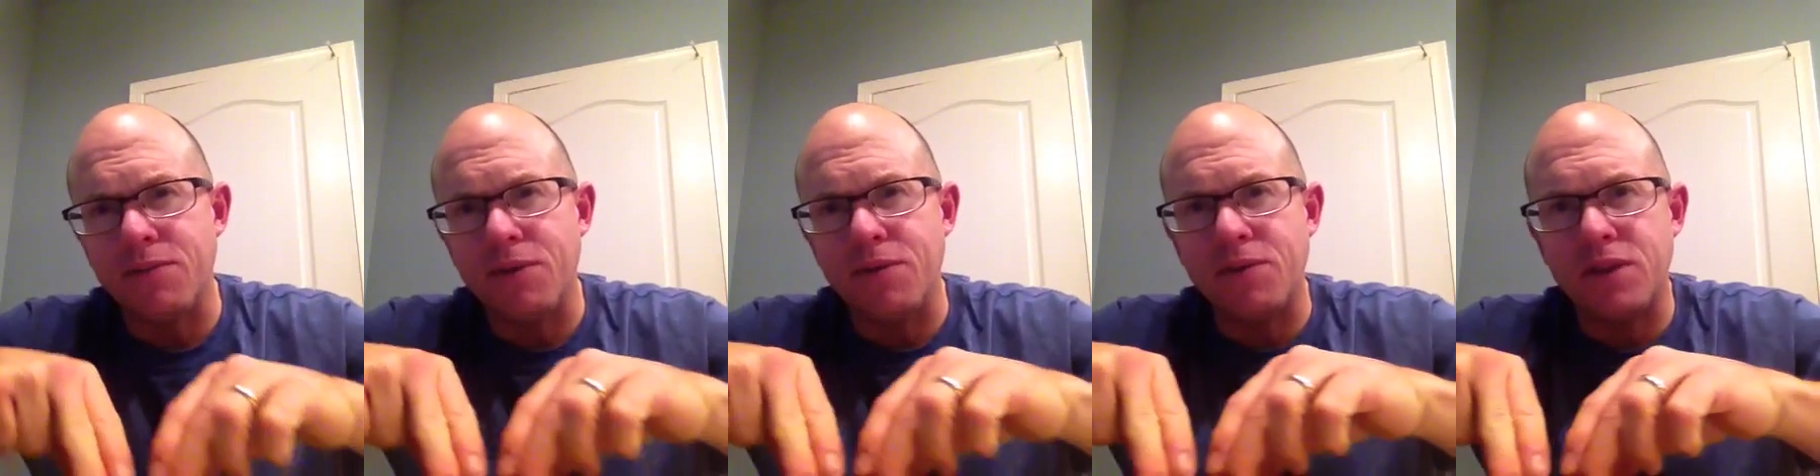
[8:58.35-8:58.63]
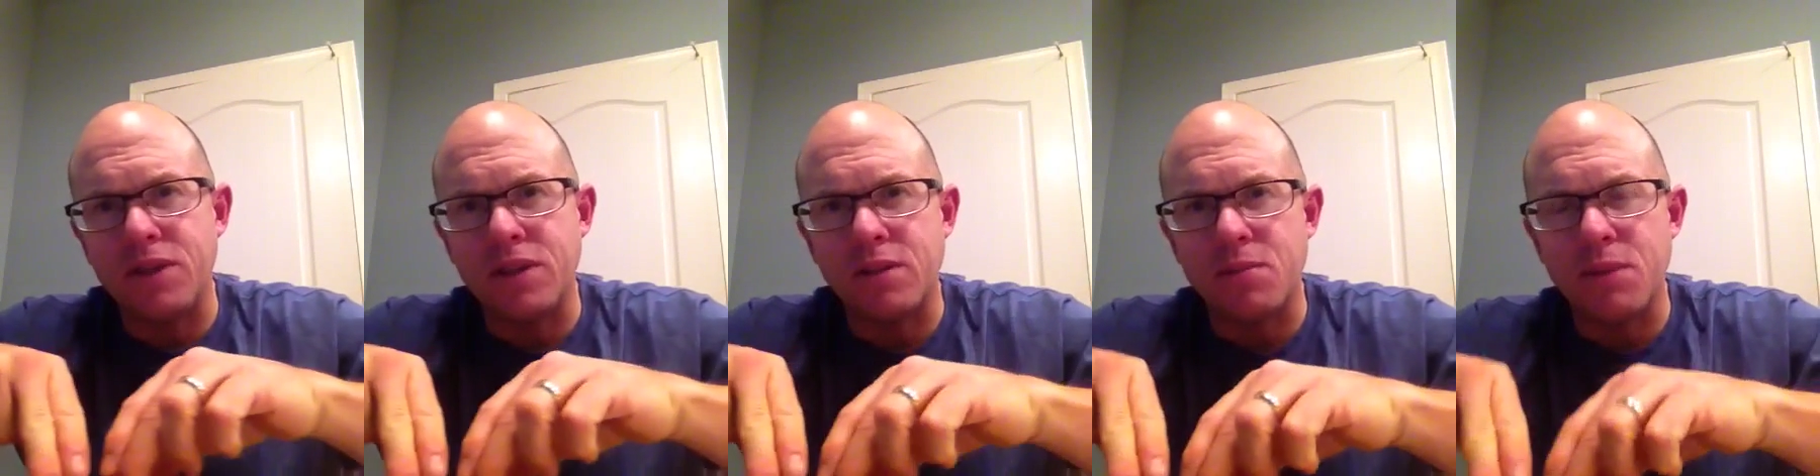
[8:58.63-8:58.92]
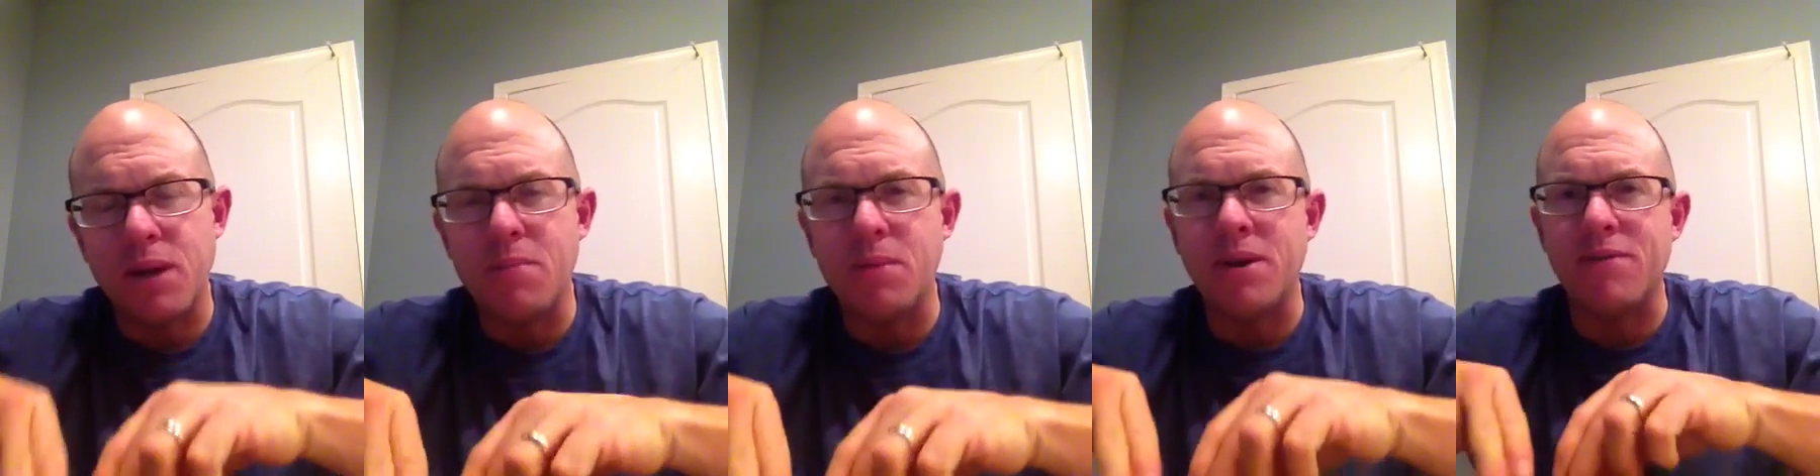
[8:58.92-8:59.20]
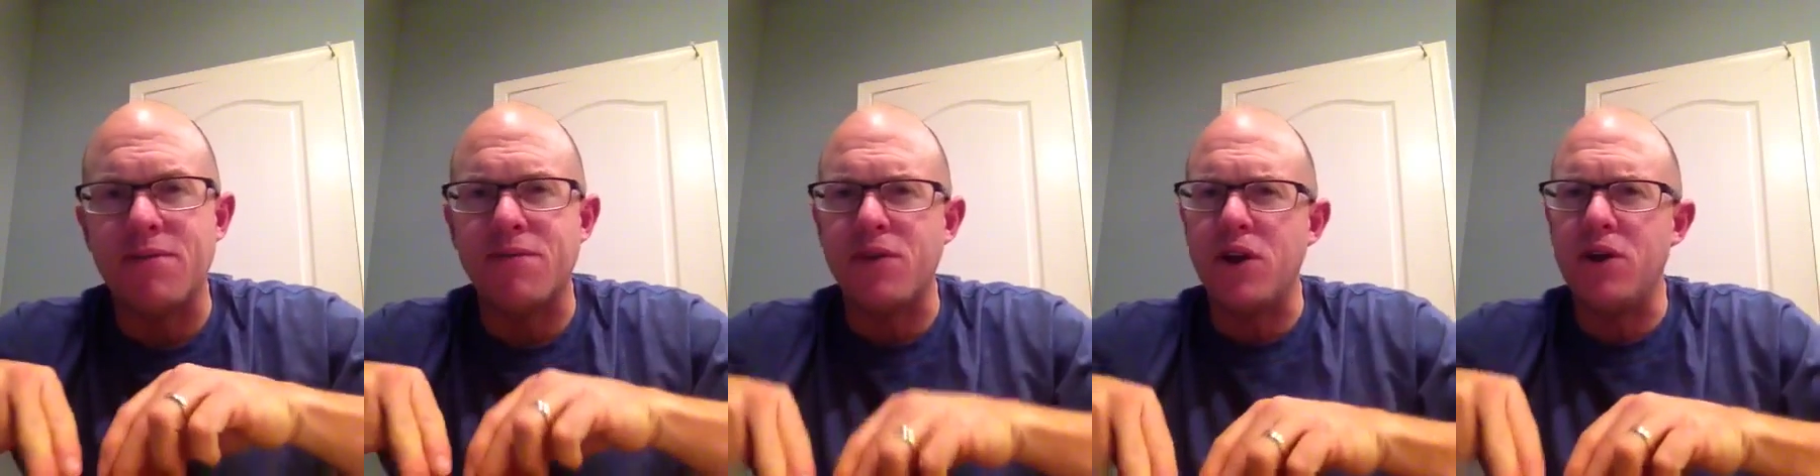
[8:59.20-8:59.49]
15th
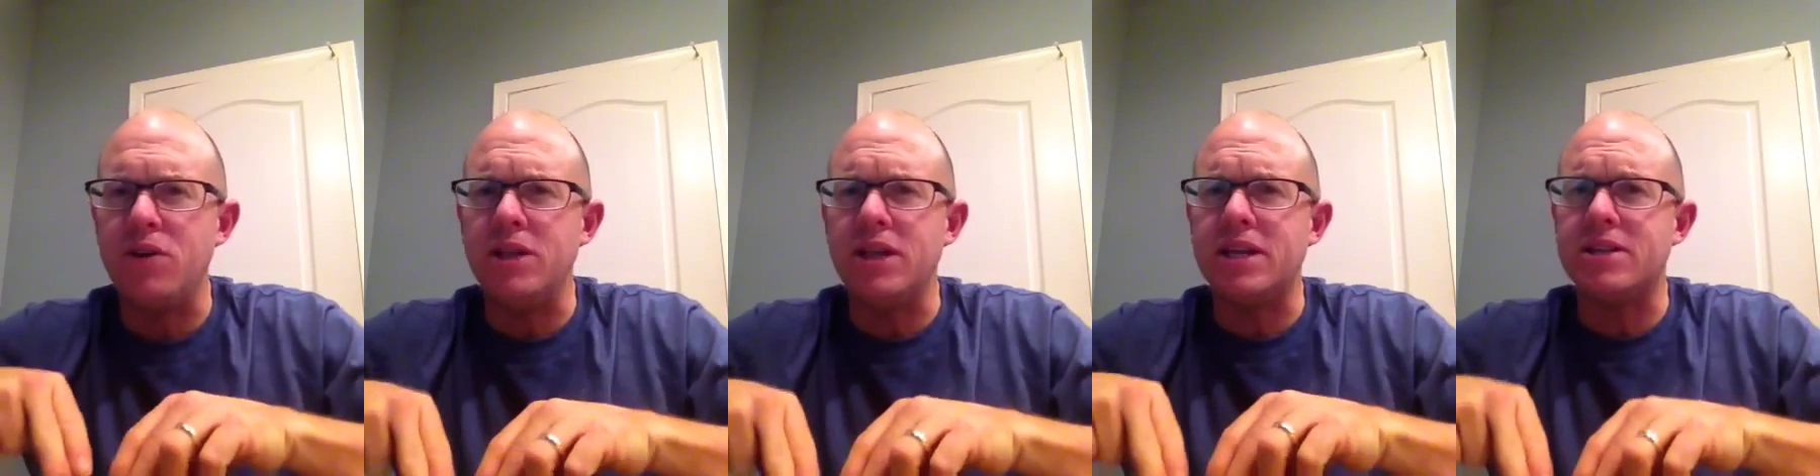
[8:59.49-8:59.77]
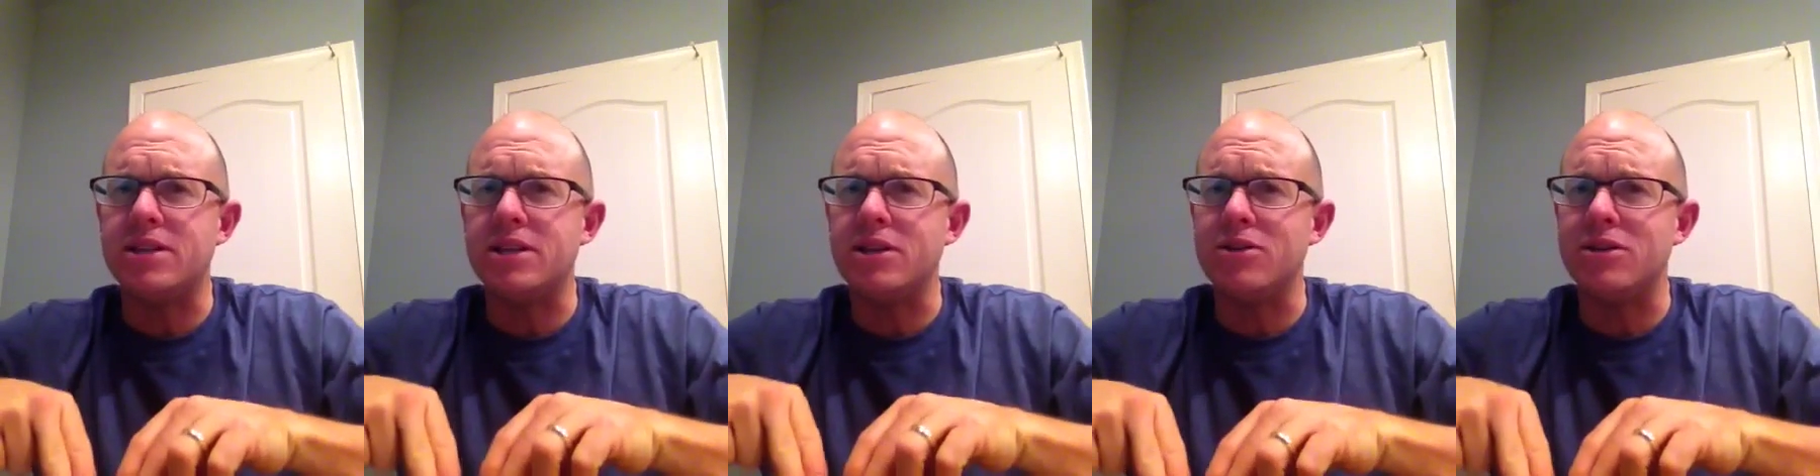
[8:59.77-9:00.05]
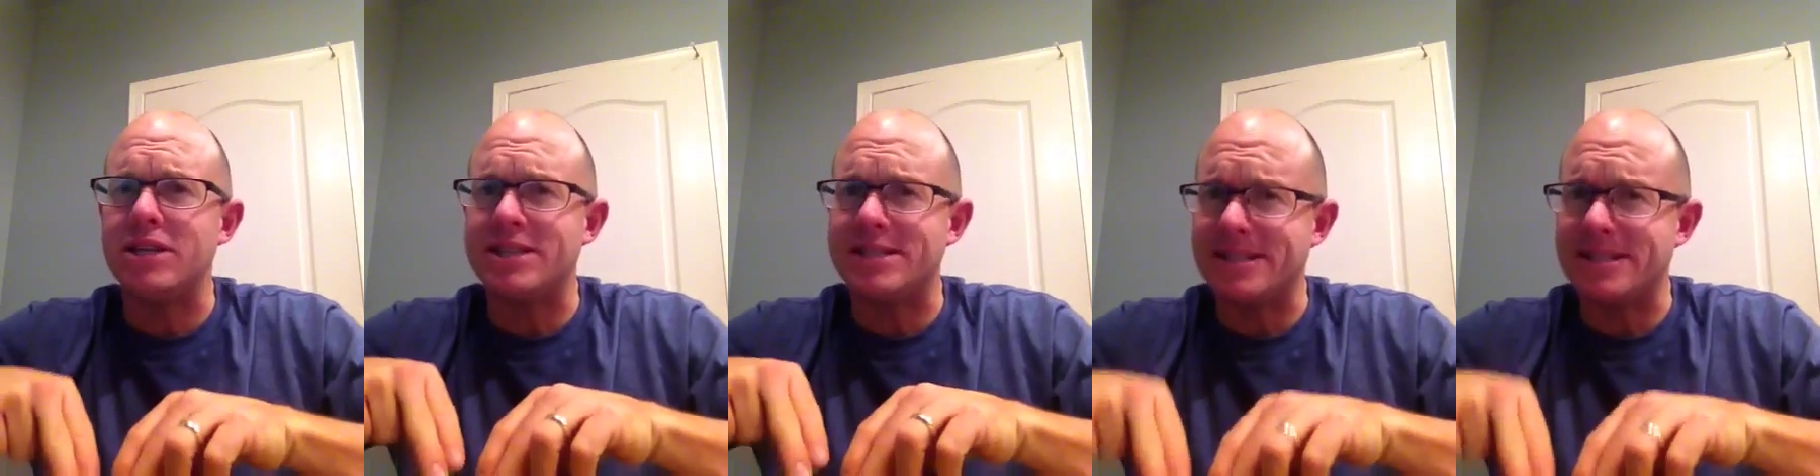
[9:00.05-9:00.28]
Amendment fairly clearly